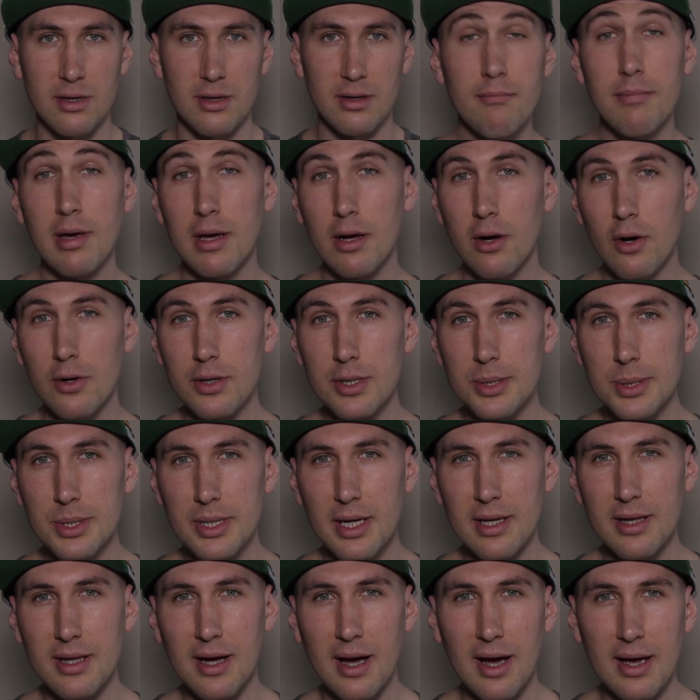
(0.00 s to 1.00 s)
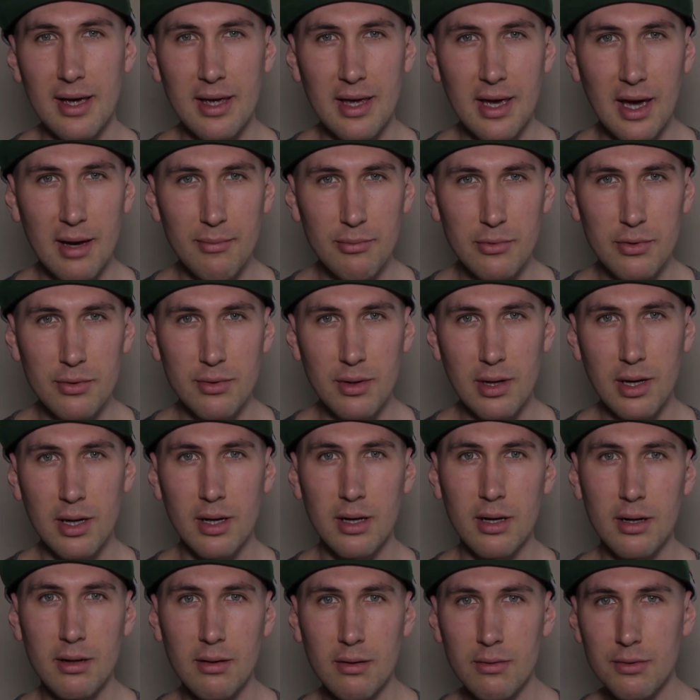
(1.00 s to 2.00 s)
Because of that, I came to the
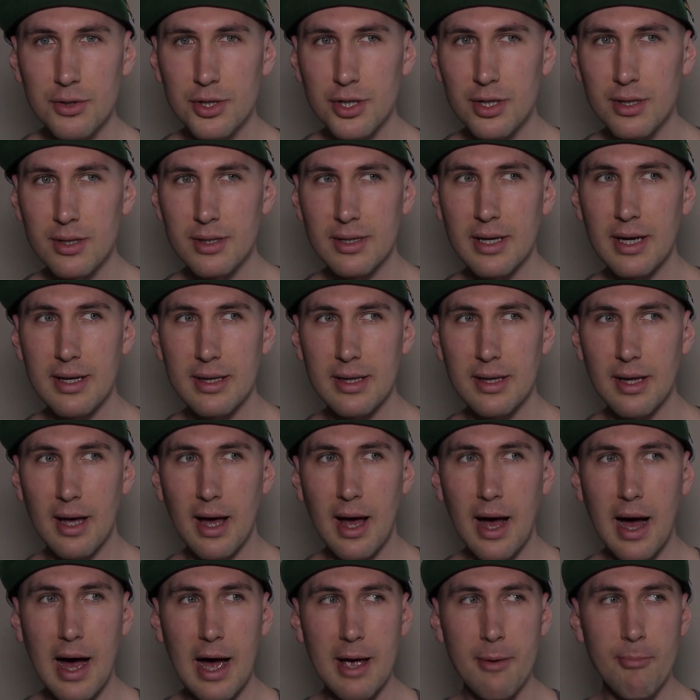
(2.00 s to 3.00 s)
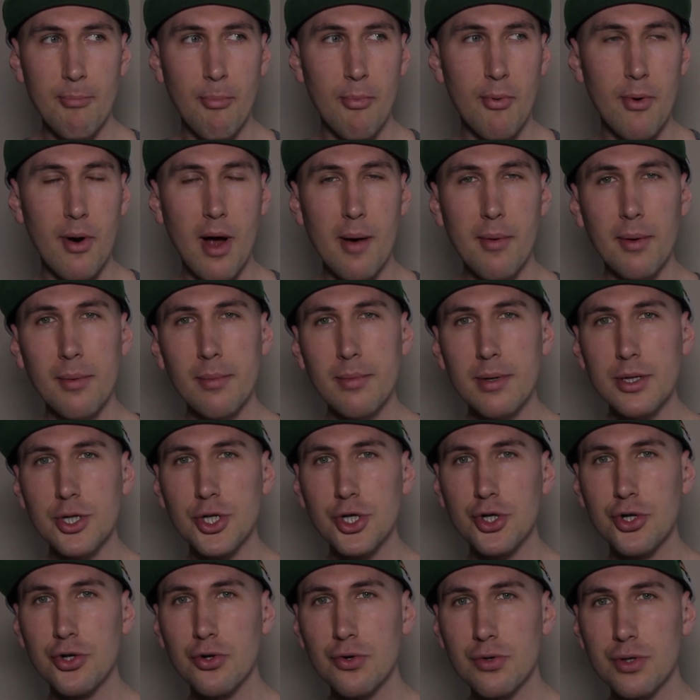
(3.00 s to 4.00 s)
conclusion that I probably
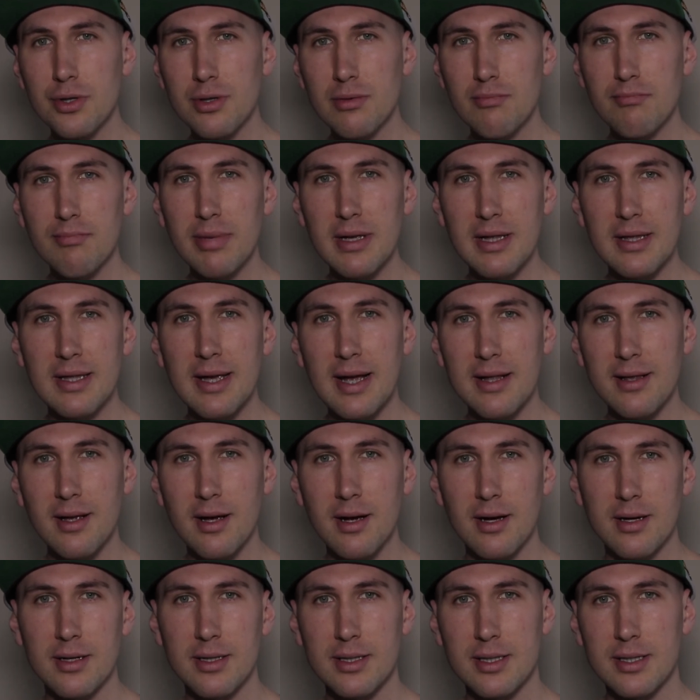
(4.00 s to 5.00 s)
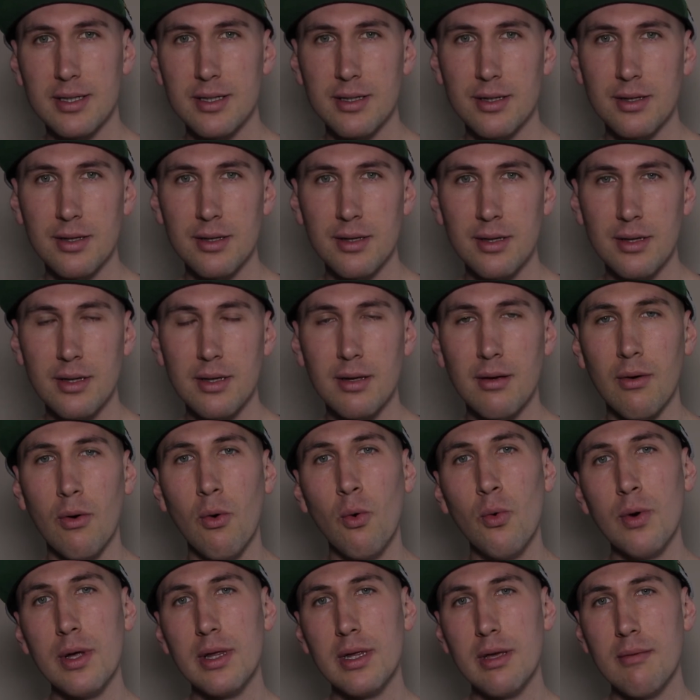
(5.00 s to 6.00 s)
shouldn't be that concerned
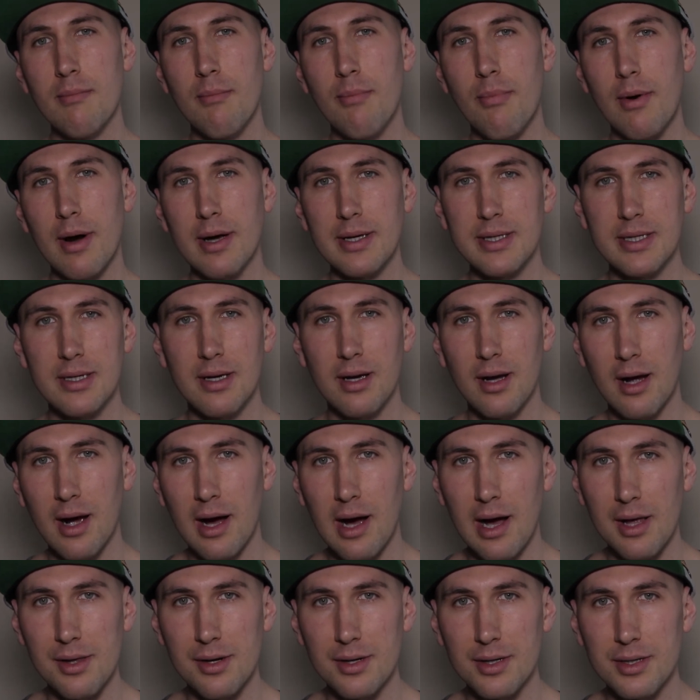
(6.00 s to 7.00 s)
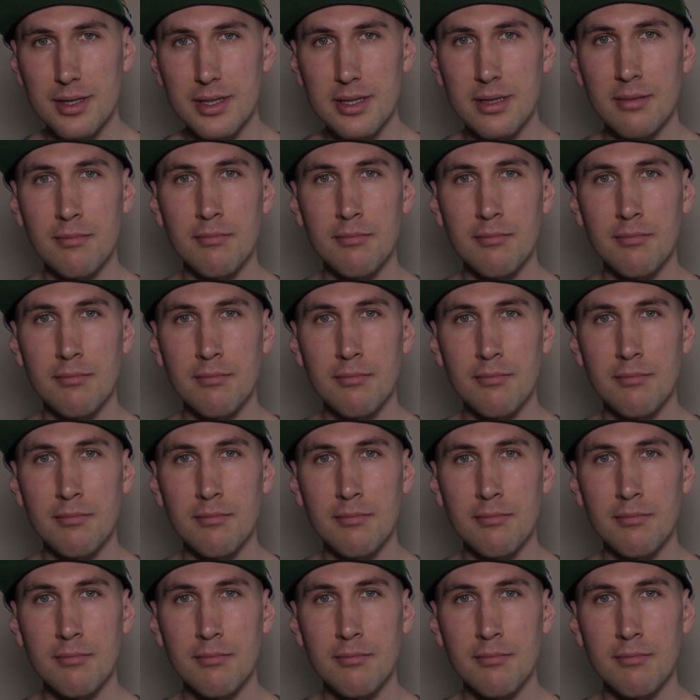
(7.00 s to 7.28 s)
with impressing others,